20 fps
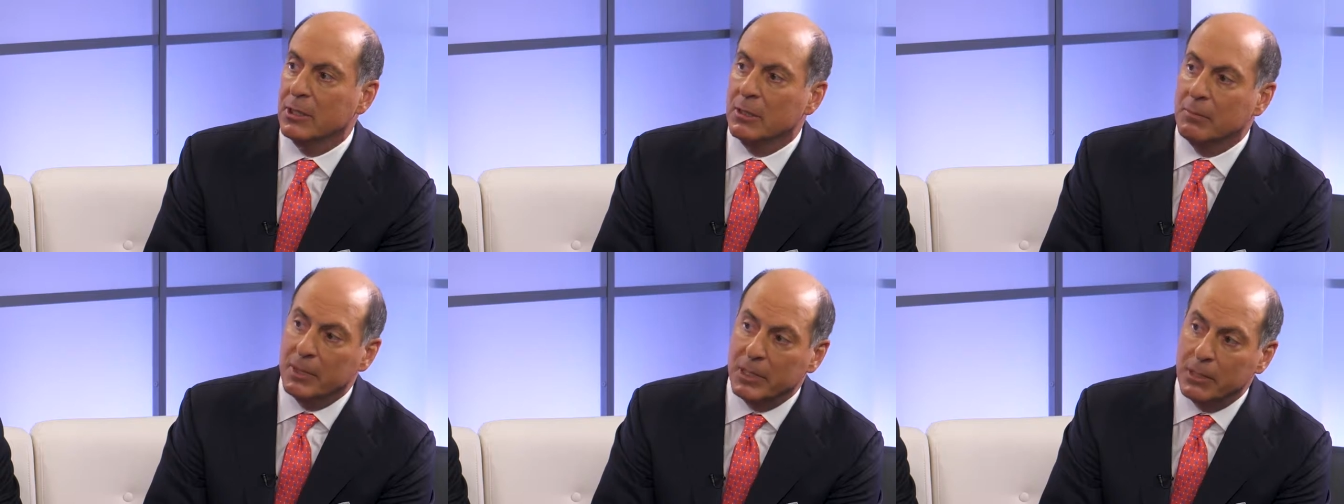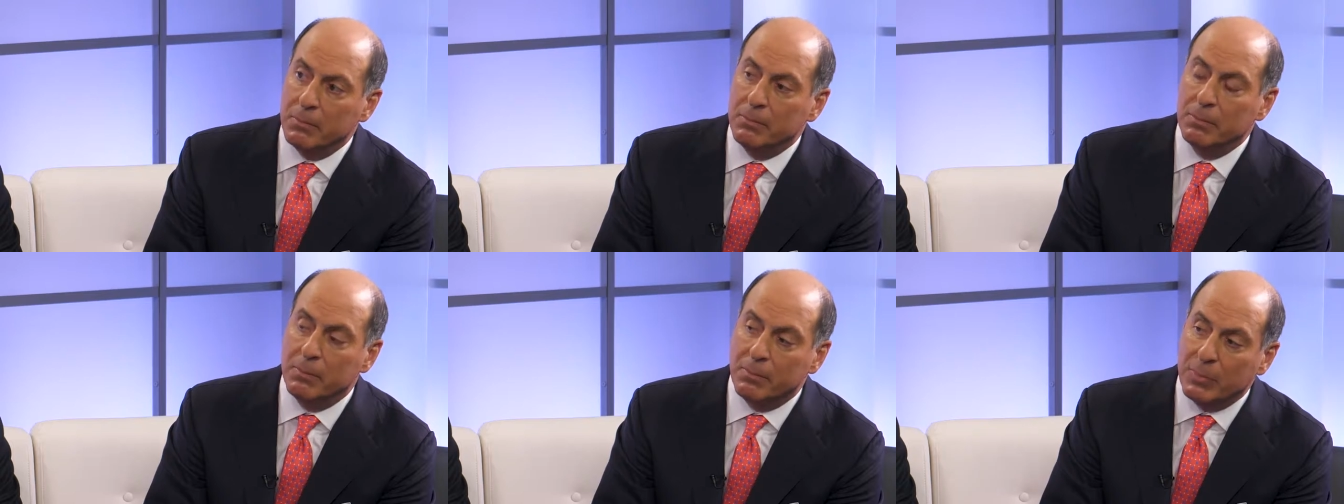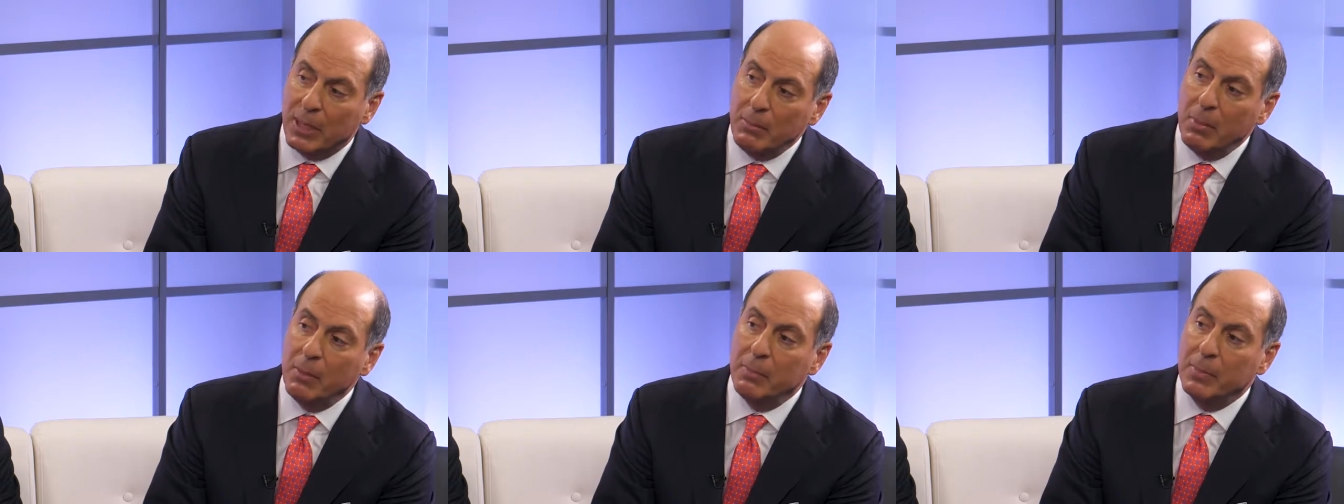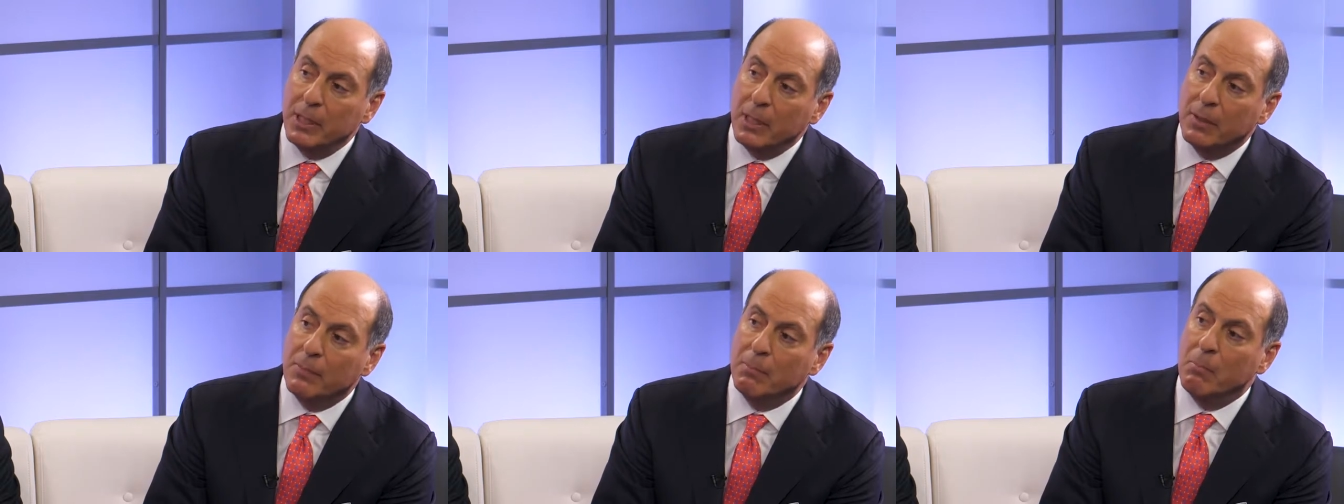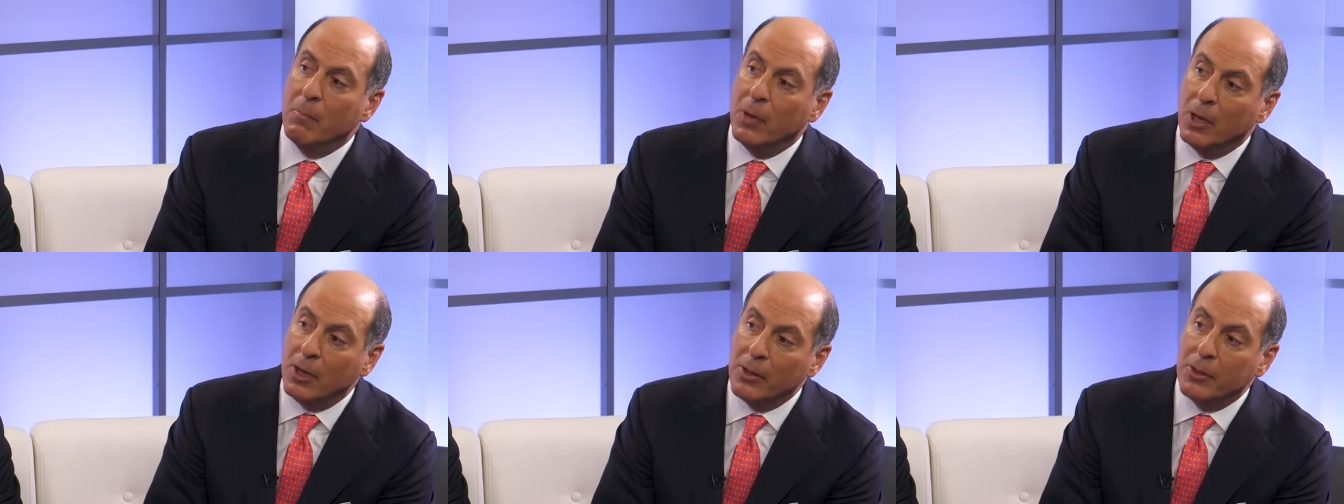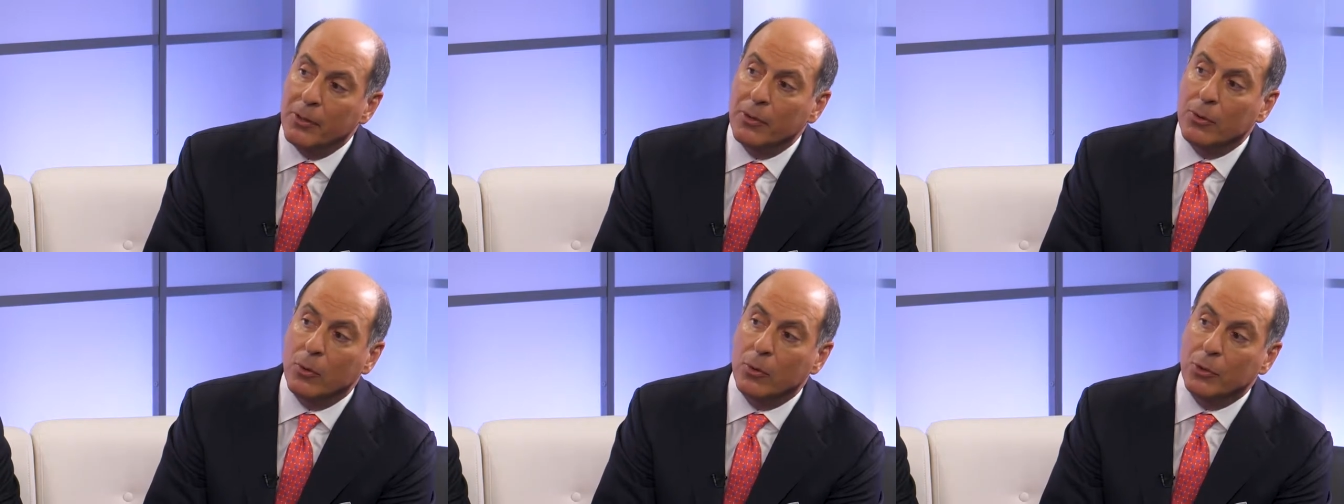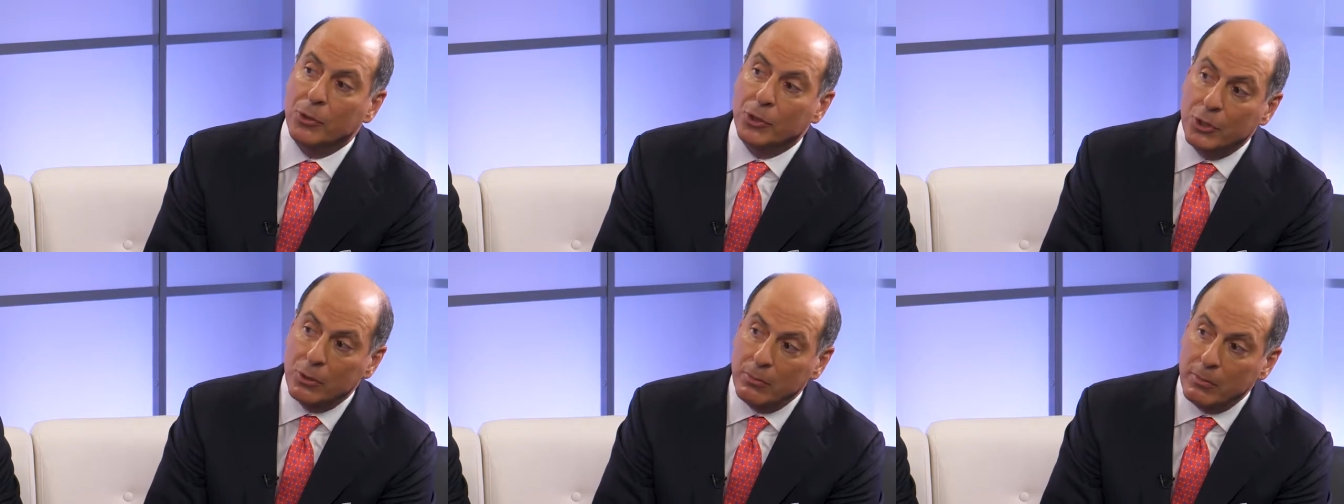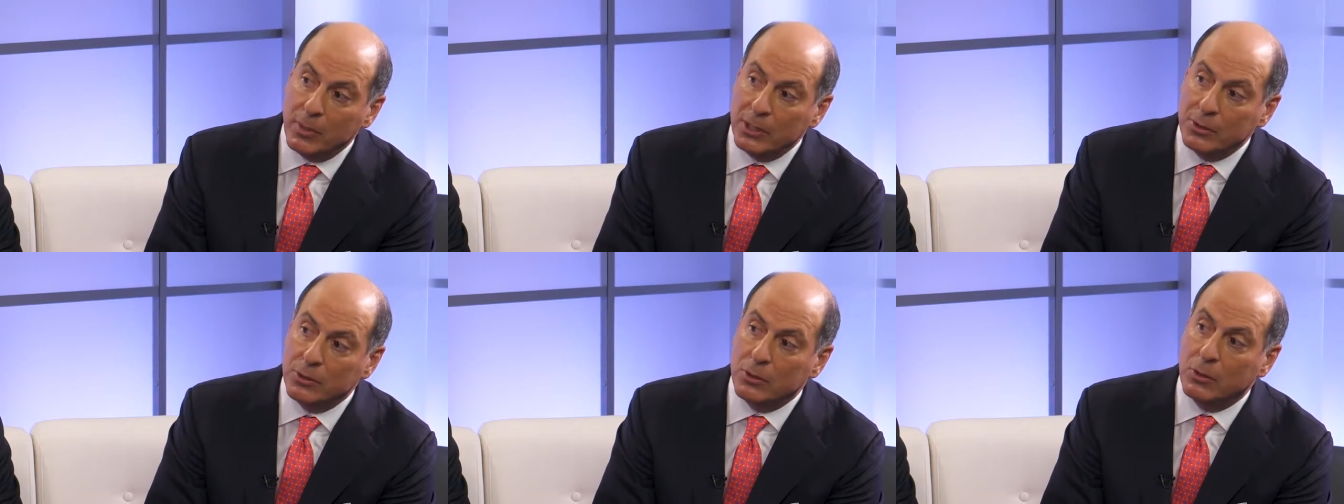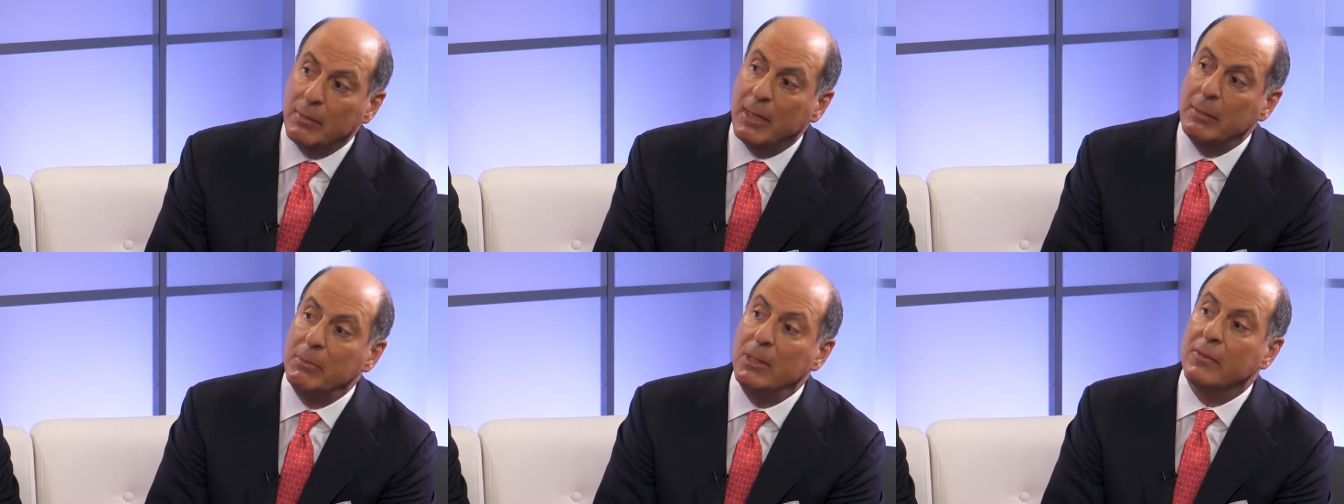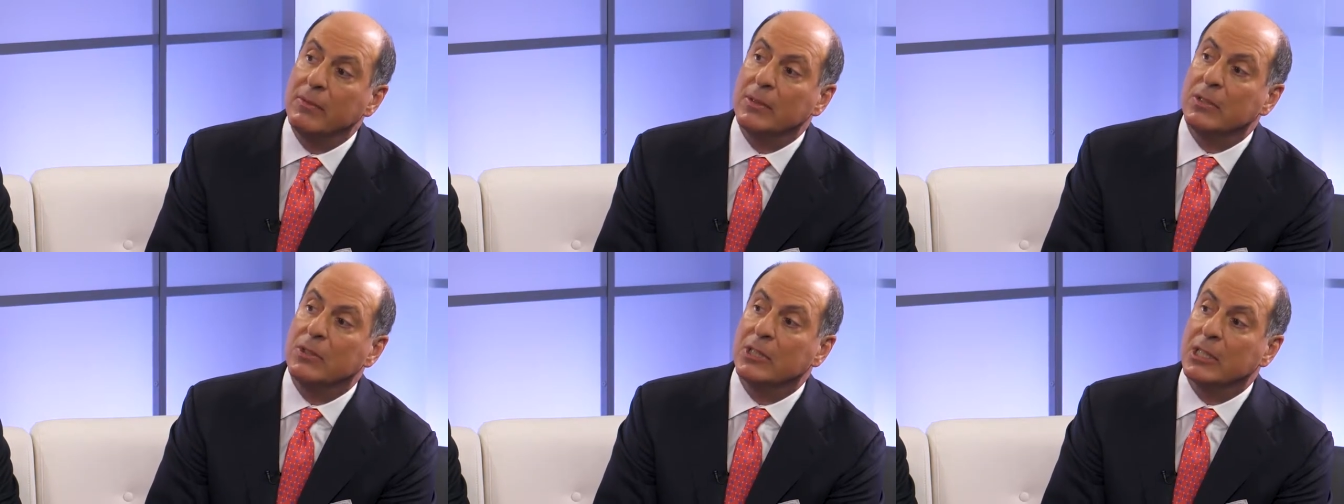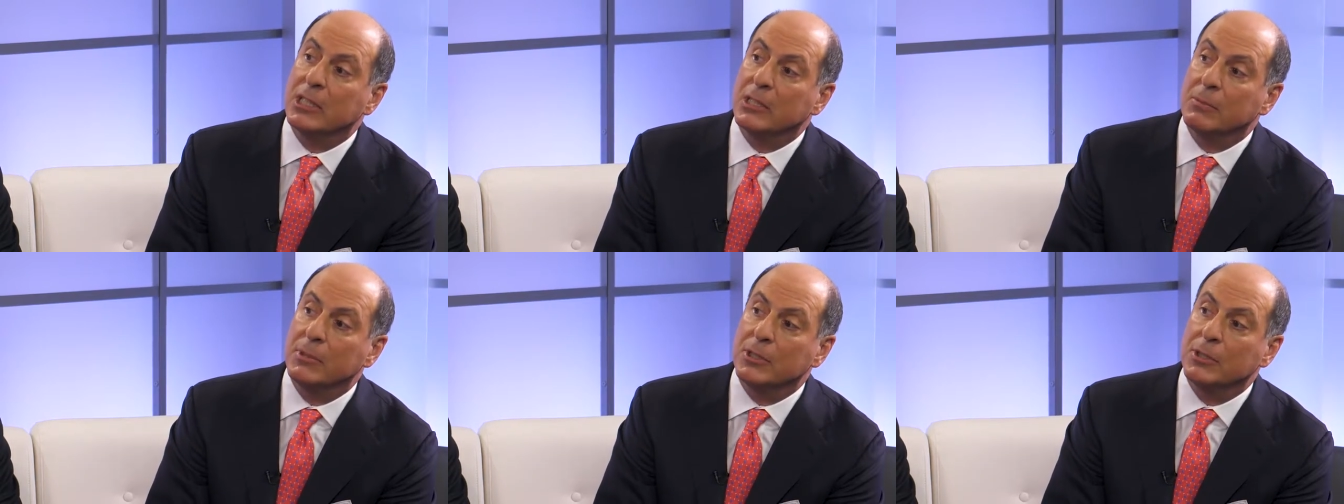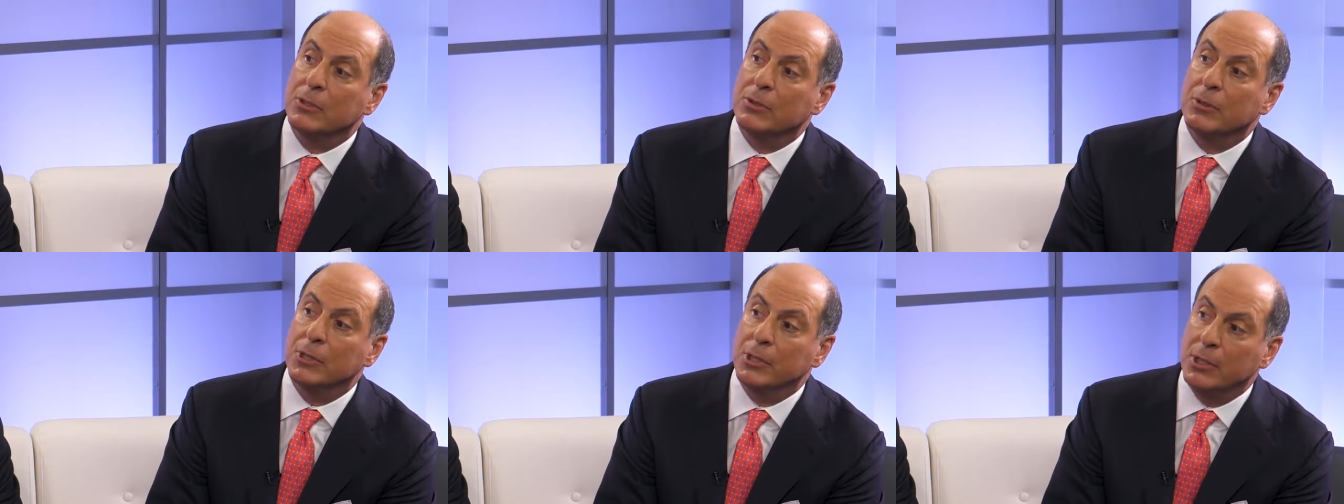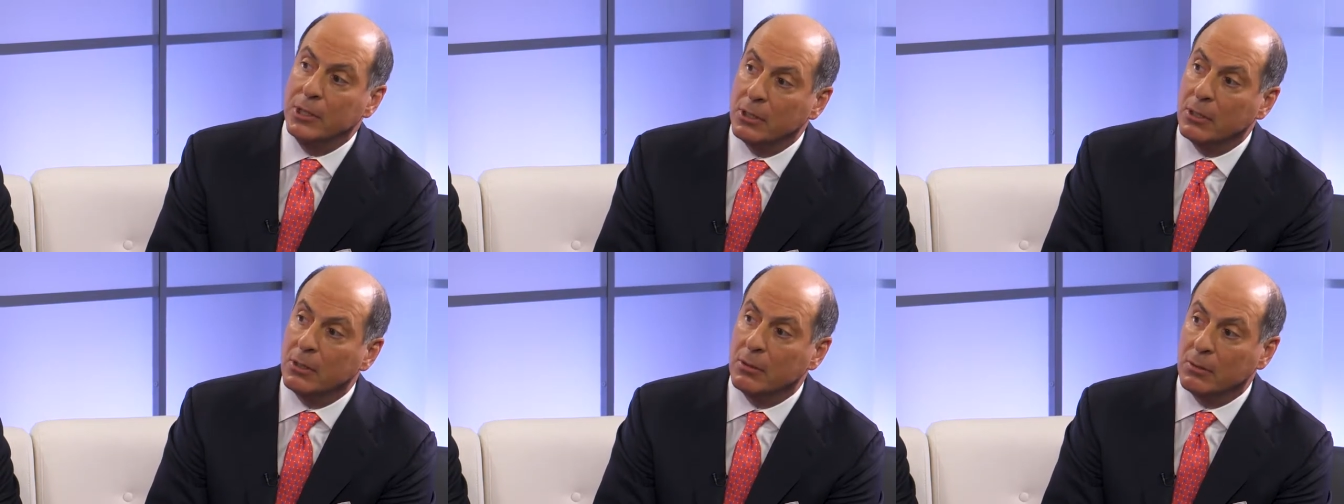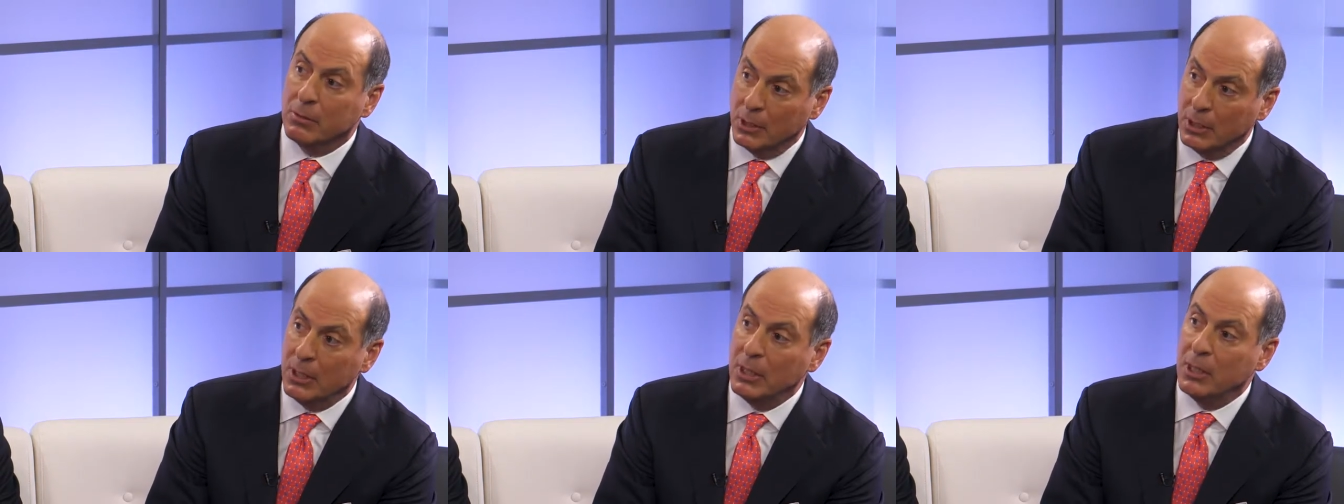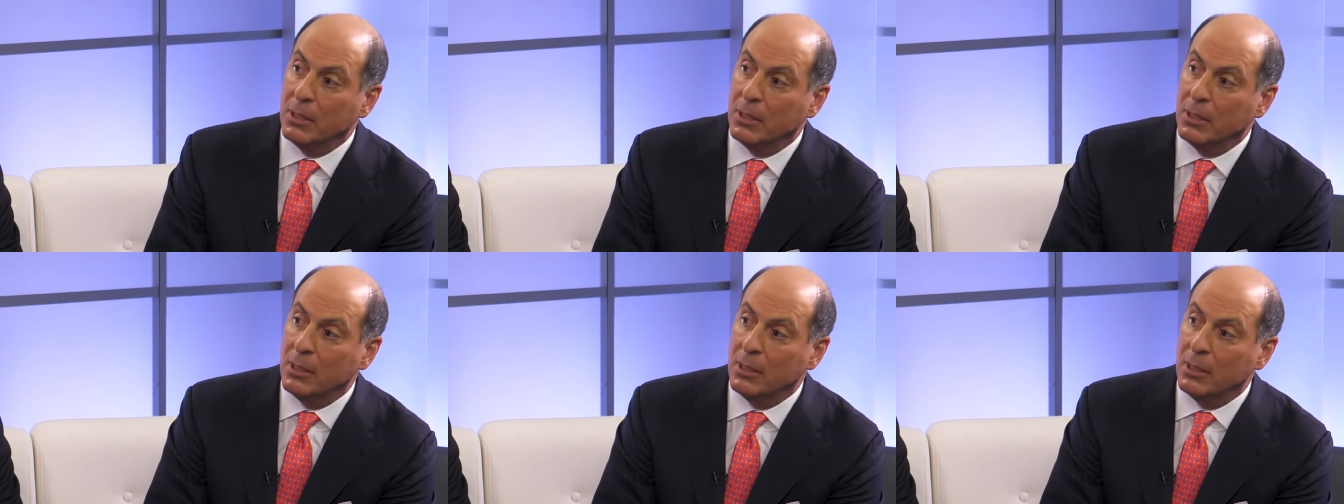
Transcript: it's going to be probably a month or 2 months or maybe even 6 months to a year